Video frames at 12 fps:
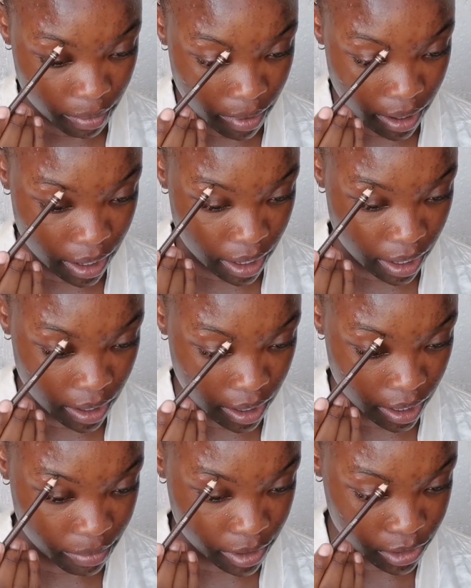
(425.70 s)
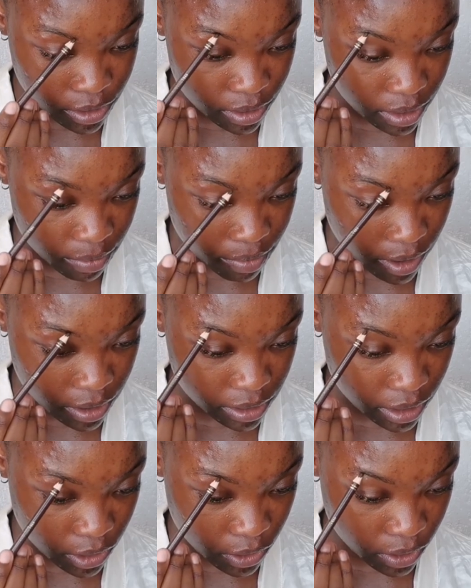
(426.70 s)
But now I'm into the brows
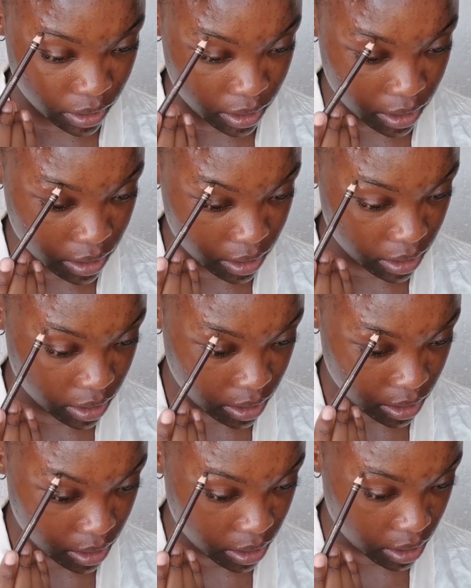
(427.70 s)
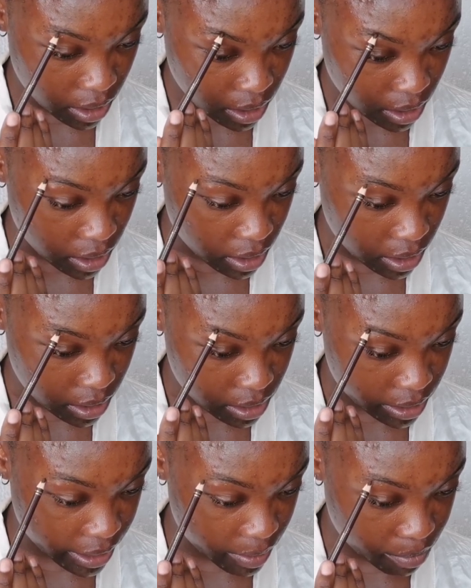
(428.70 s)
that look a
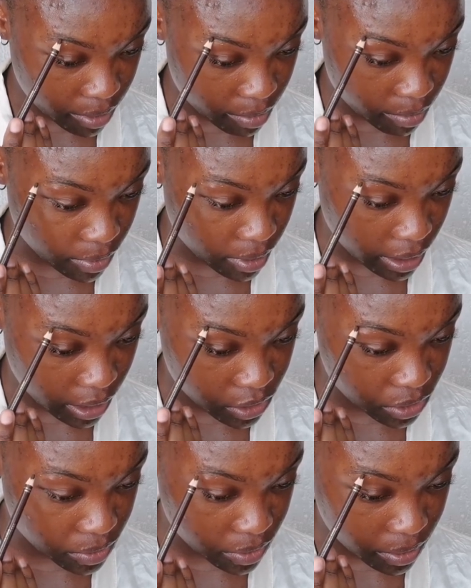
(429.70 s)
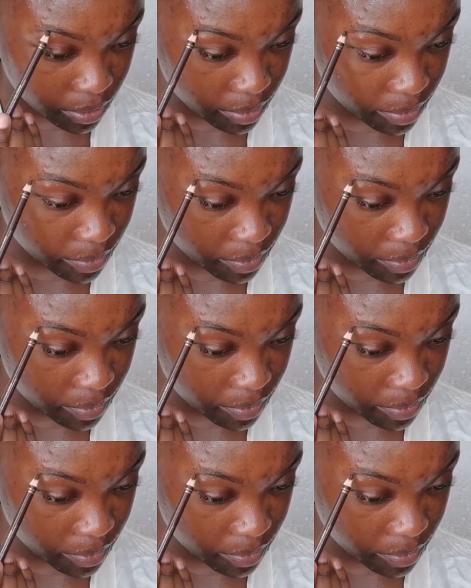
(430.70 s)
tad bit more natural.